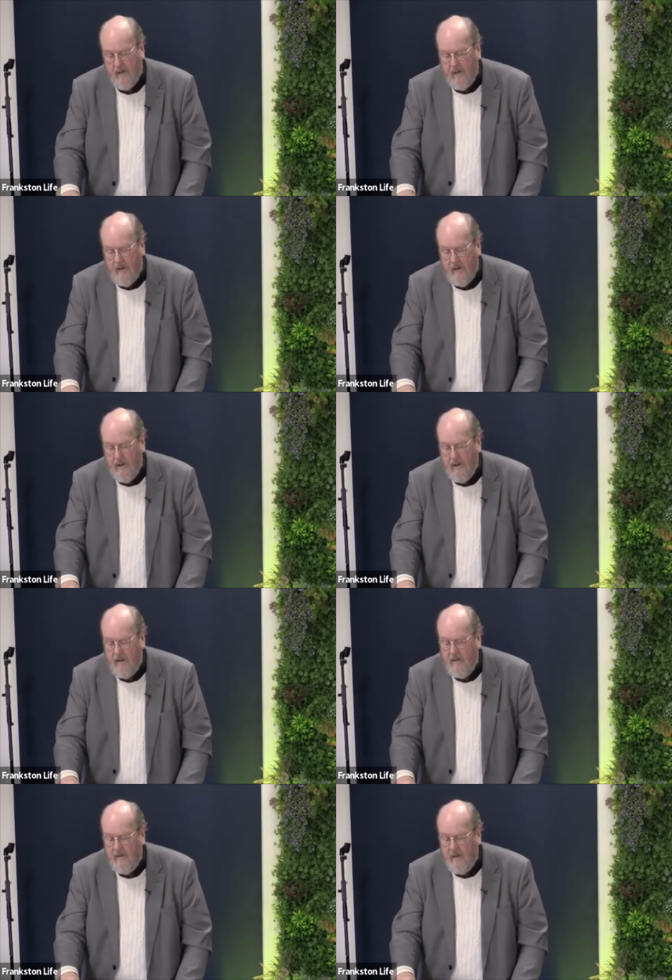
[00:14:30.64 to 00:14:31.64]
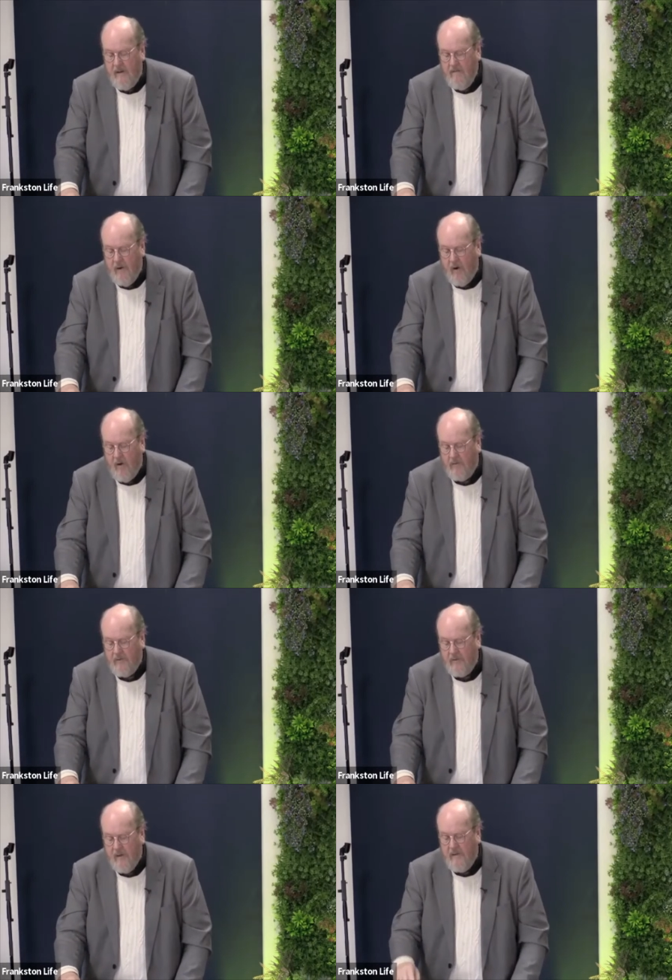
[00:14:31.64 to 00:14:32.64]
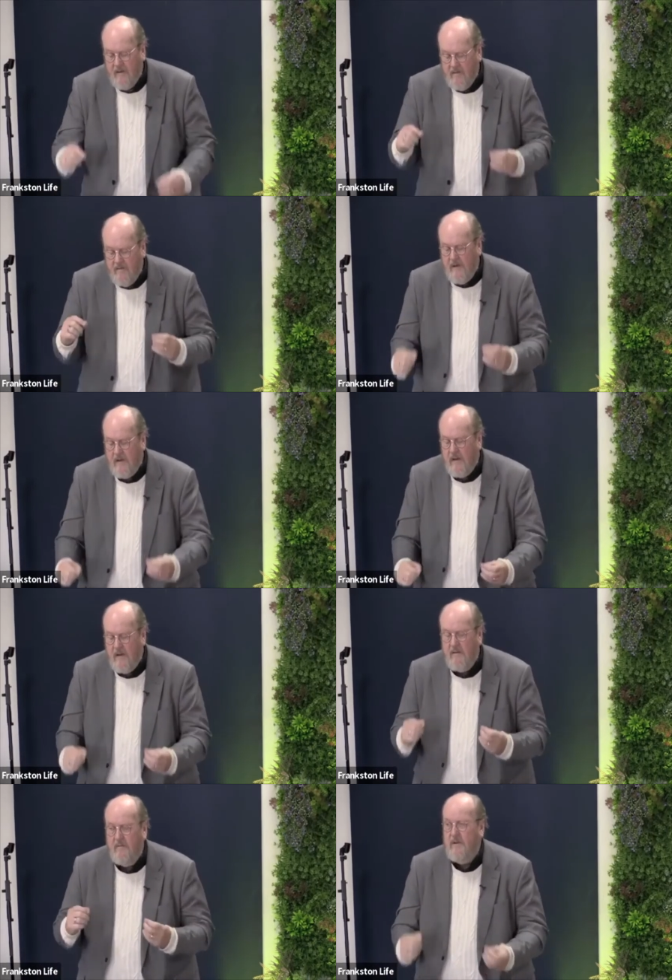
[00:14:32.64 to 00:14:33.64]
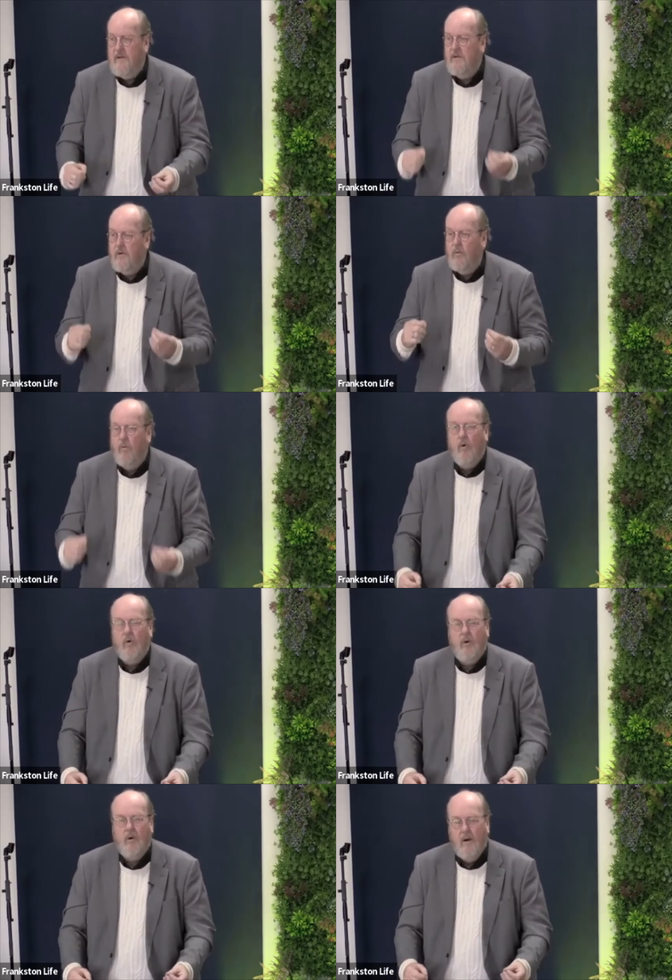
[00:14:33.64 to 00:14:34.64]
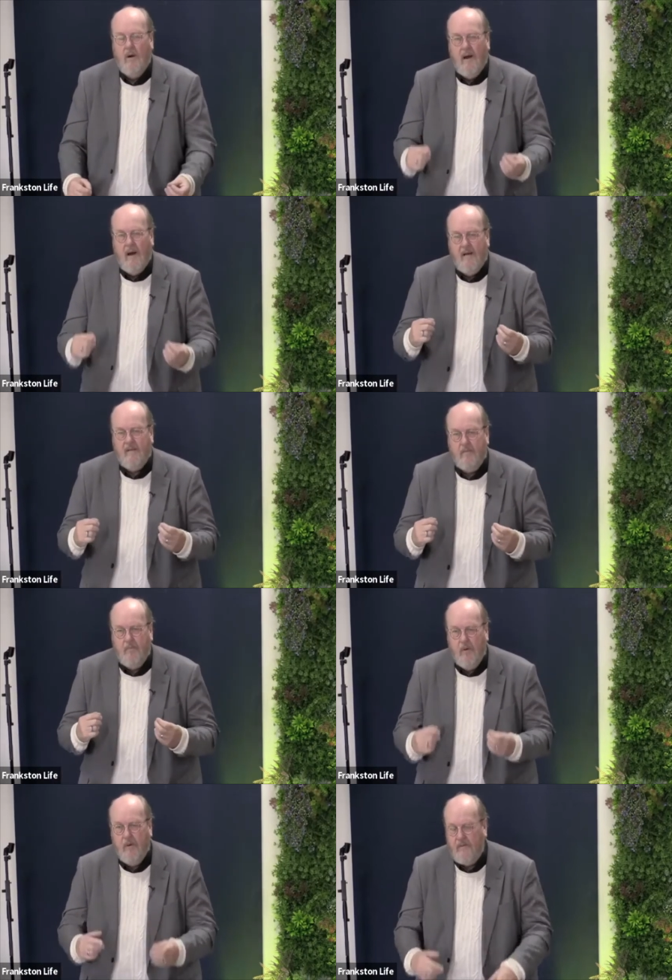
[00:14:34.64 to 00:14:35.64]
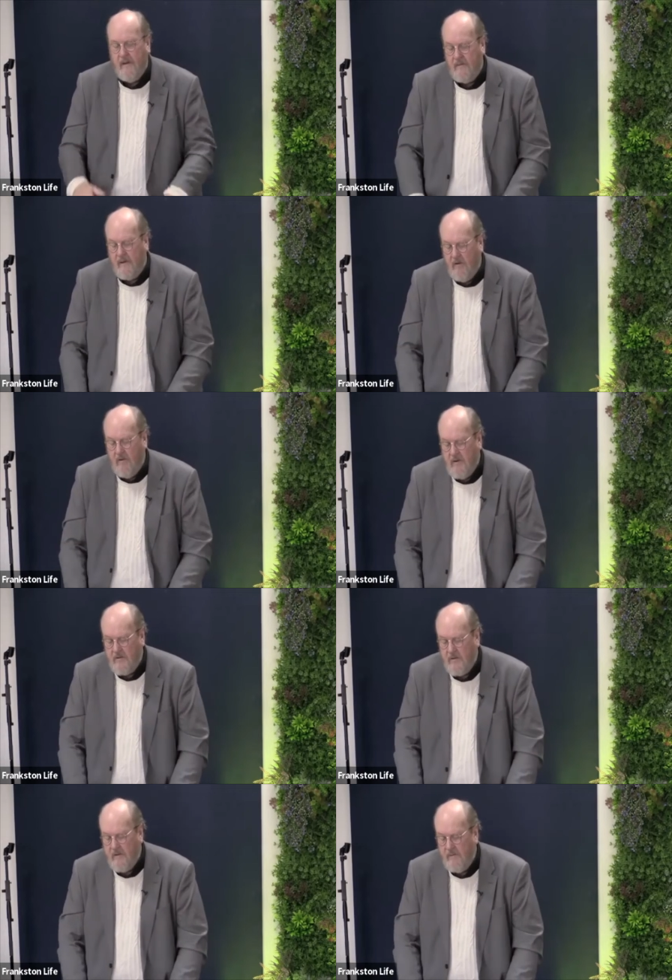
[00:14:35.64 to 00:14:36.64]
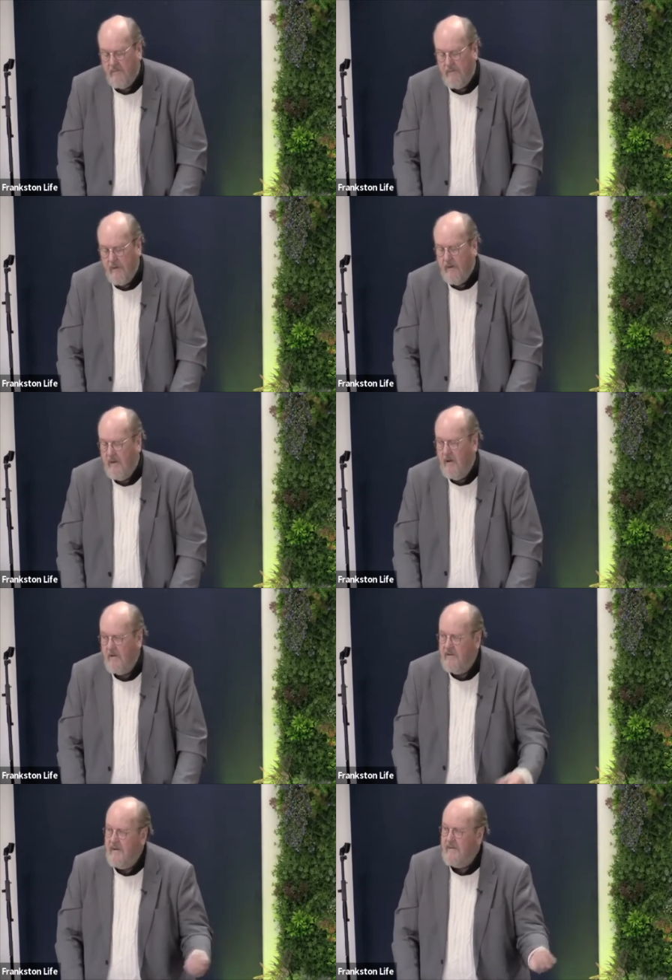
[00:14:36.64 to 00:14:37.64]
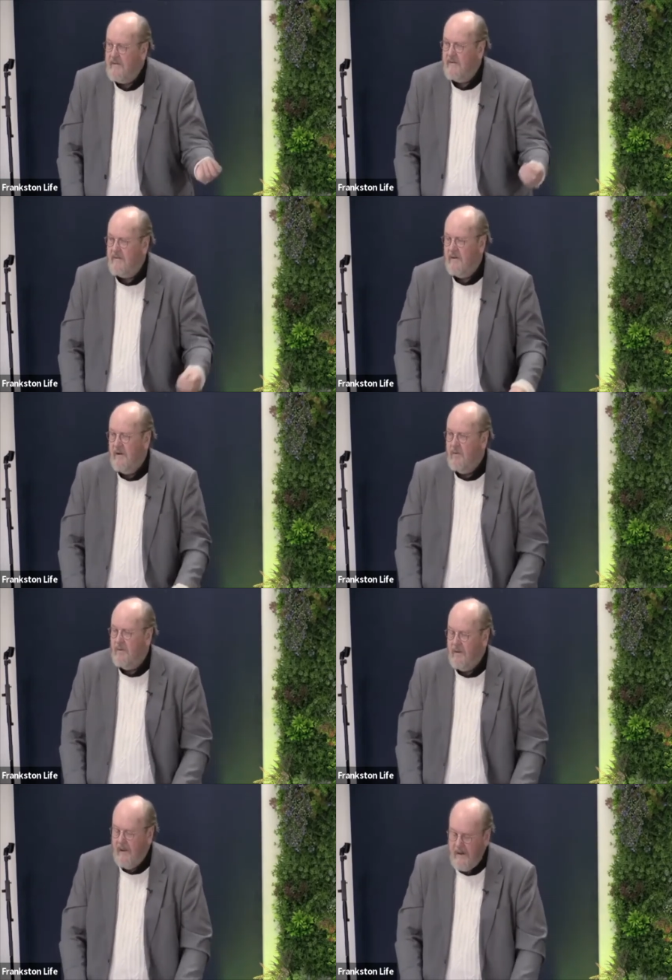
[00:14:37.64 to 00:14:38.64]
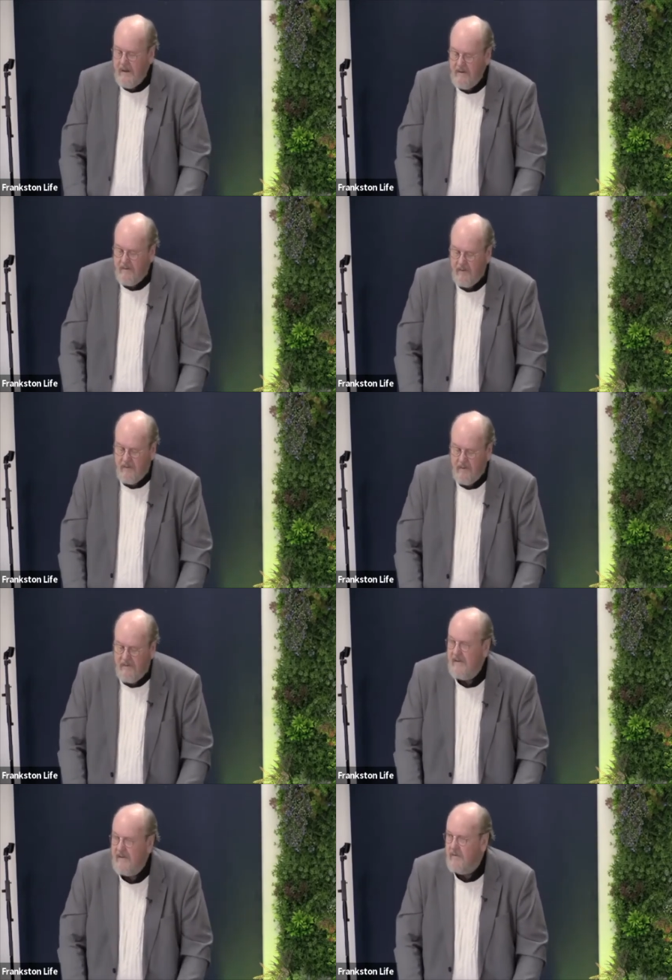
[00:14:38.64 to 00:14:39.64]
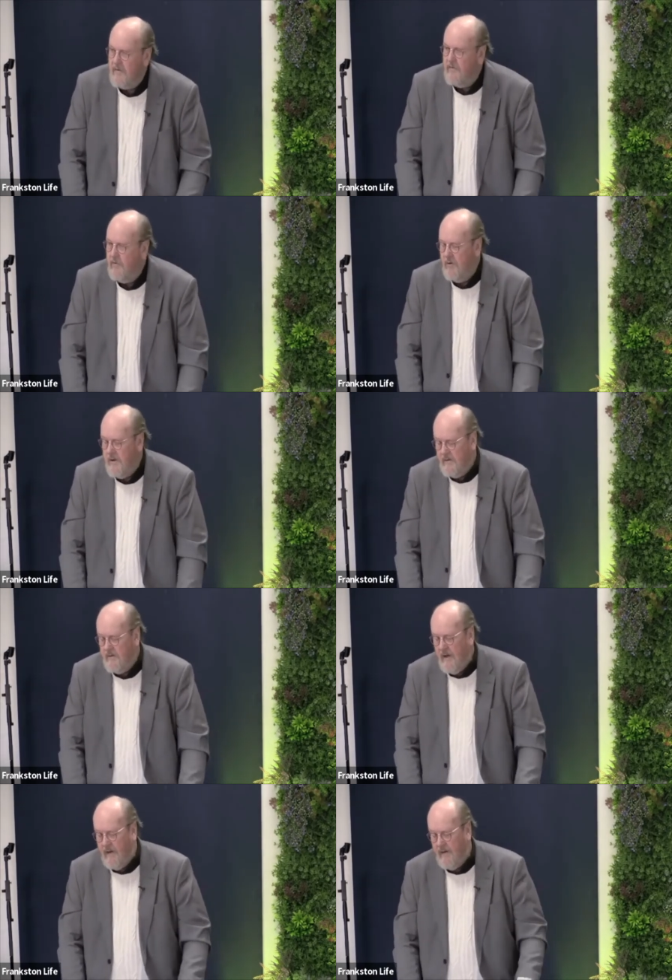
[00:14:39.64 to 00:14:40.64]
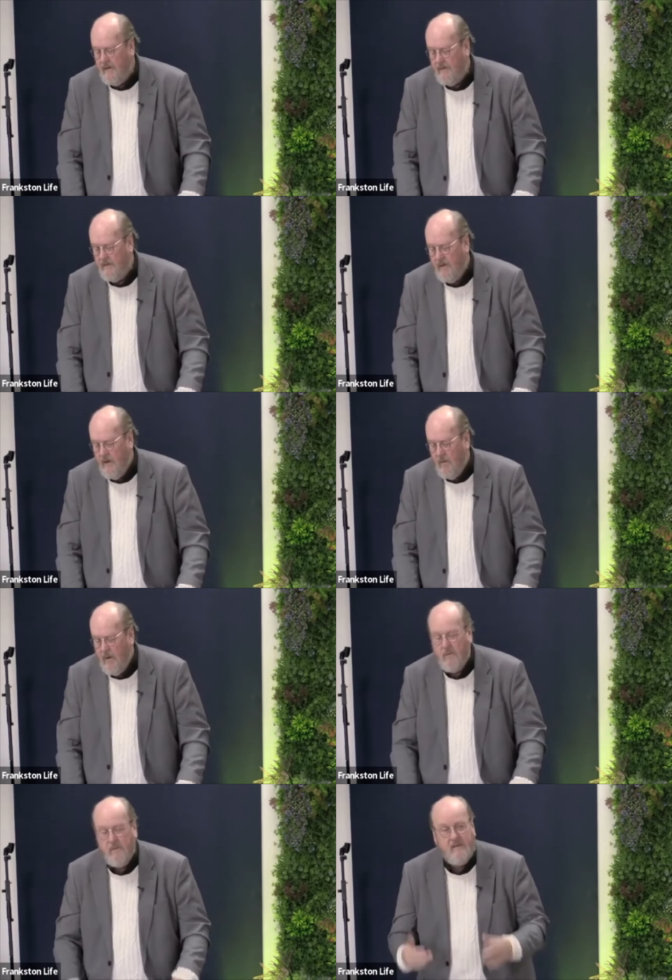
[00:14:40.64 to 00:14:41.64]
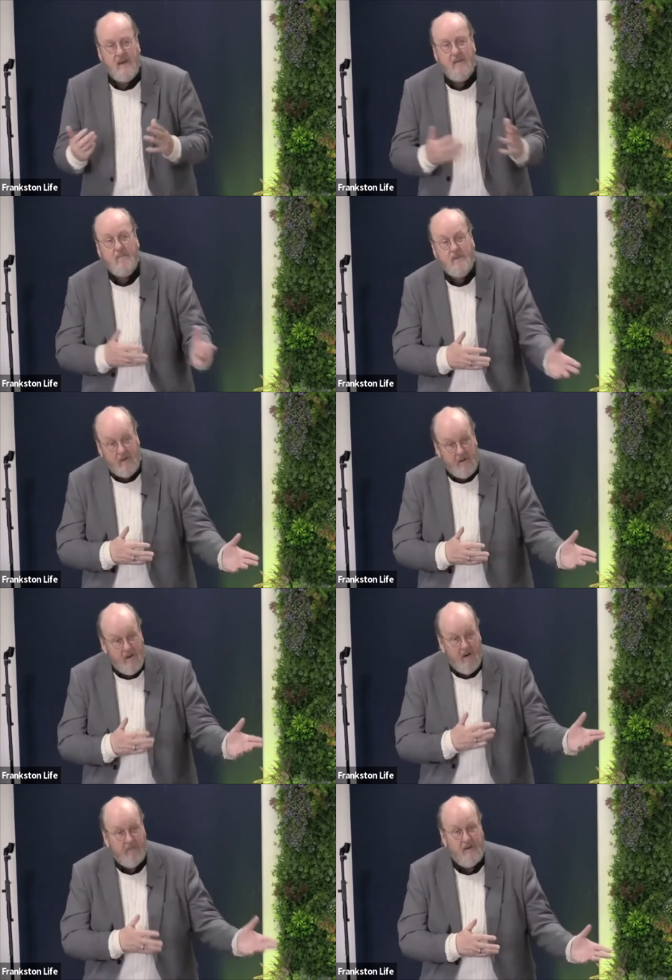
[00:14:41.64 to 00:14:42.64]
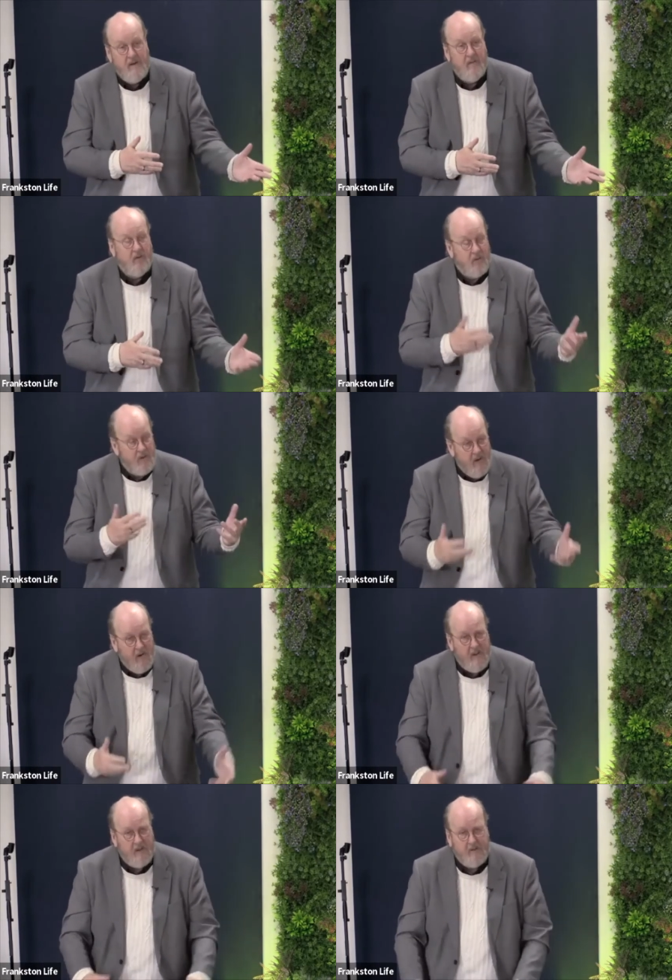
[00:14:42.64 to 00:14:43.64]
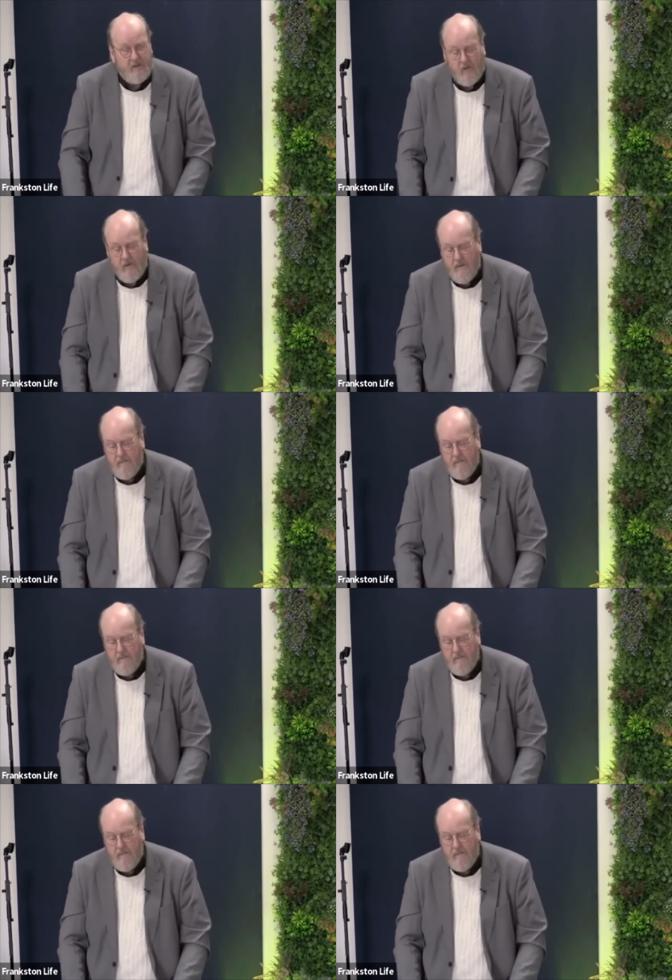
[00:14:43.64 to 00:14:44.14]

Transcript: And, and it involves the individual walk as a person, as a Christian. You know, Jesus was led into the desert for 40 days when he was tempted of the devil. You know that story?